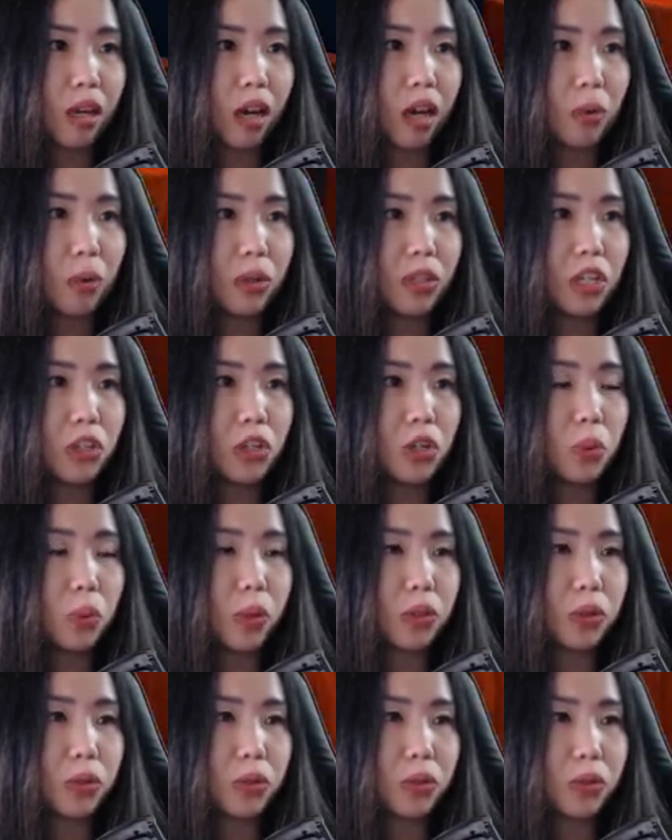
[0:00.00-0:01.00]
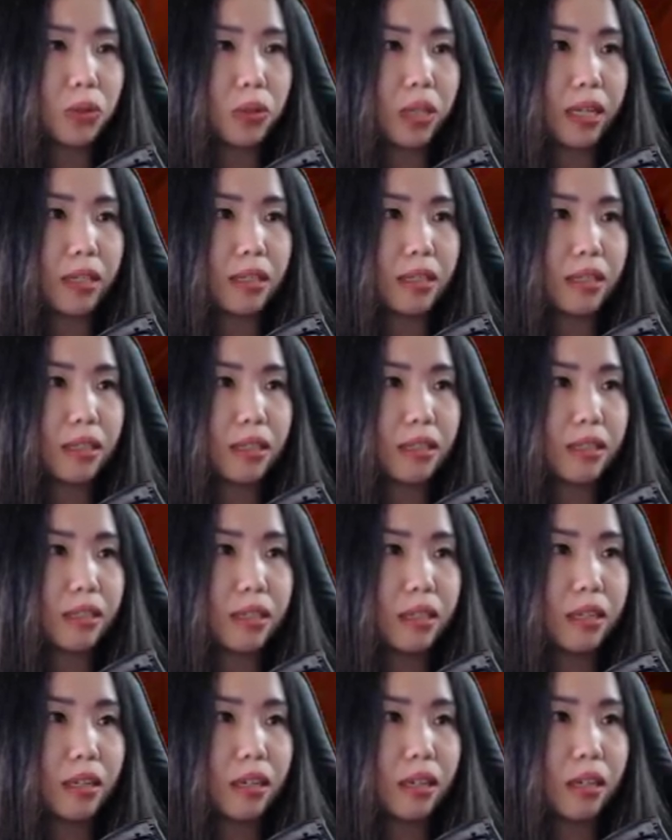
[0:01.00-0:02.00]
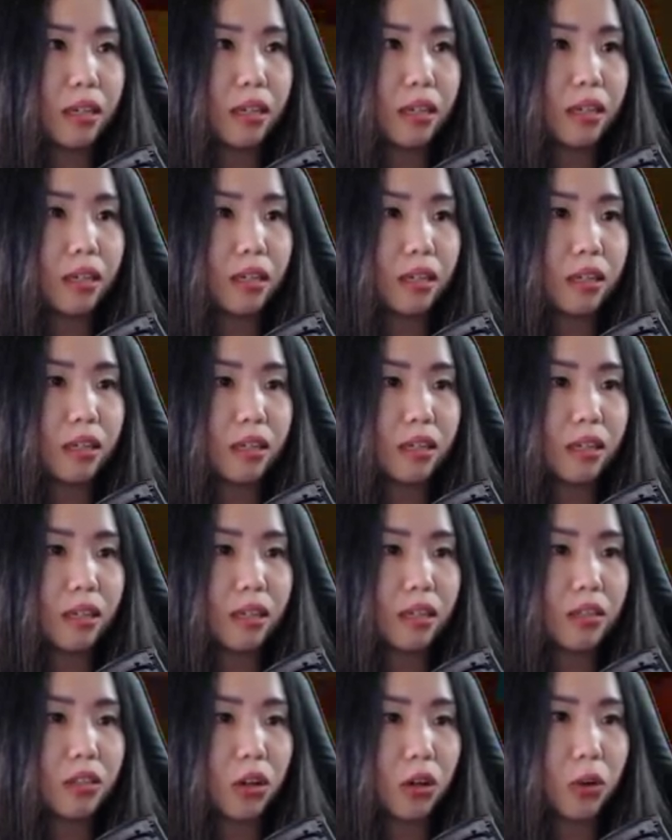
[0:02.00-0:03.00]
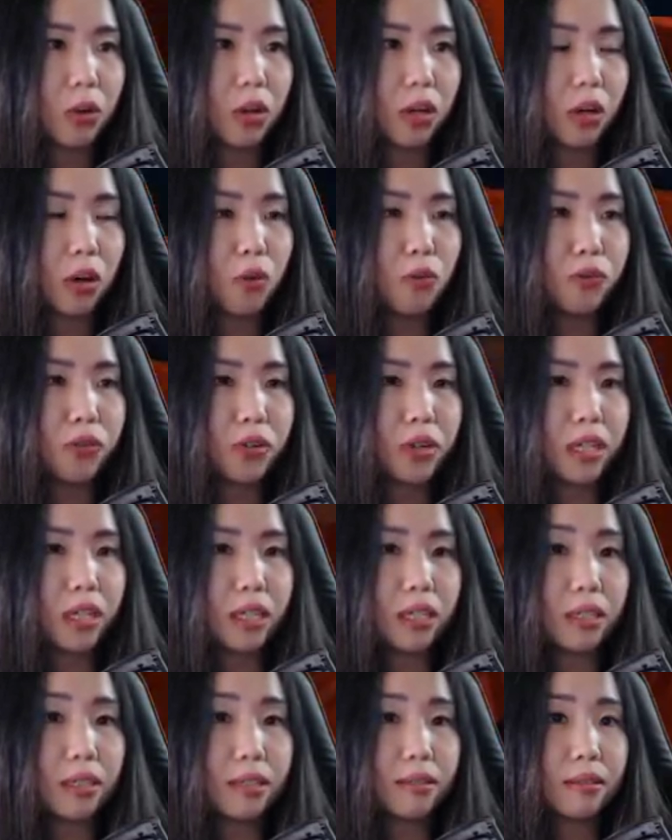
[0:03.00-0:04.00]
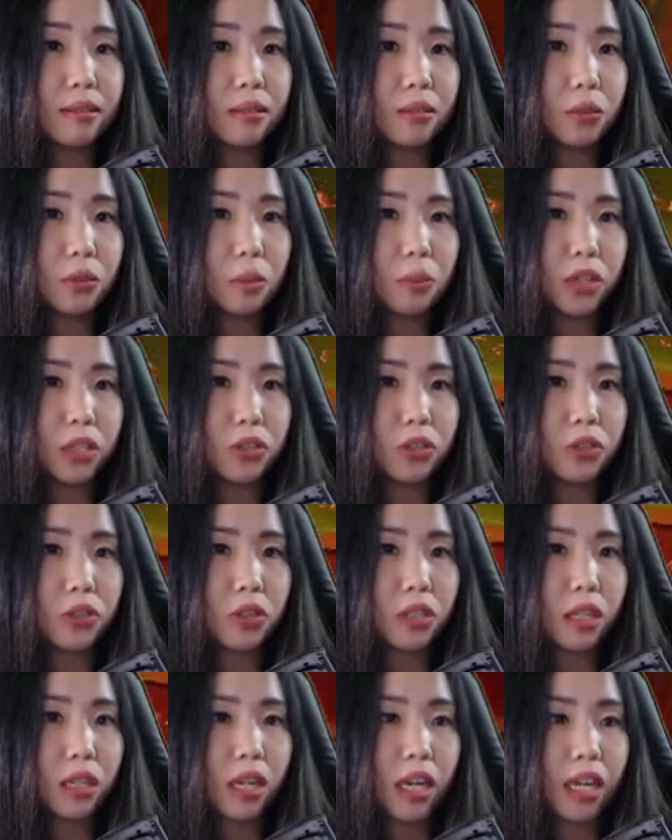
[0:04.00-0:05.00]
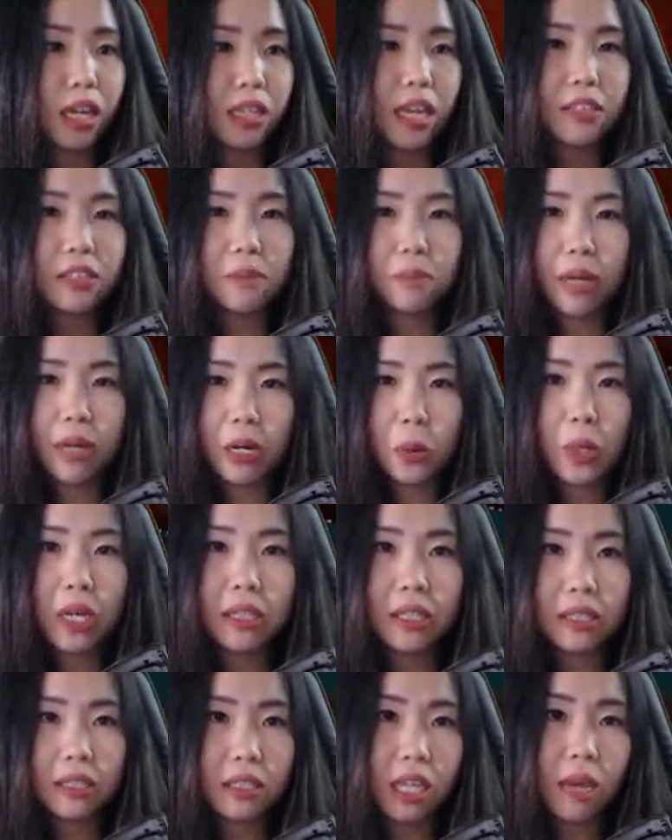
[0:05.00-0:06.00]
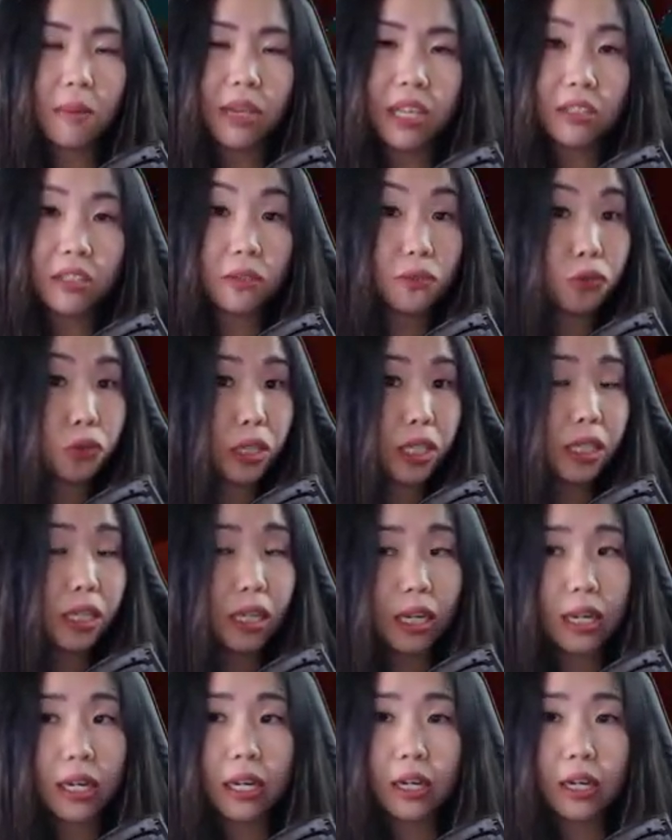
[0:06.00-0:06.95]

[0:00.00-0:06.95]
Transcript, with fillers: will teach you what to do then. Okay. So go further to the bridge. And yes, by the way, this game is free.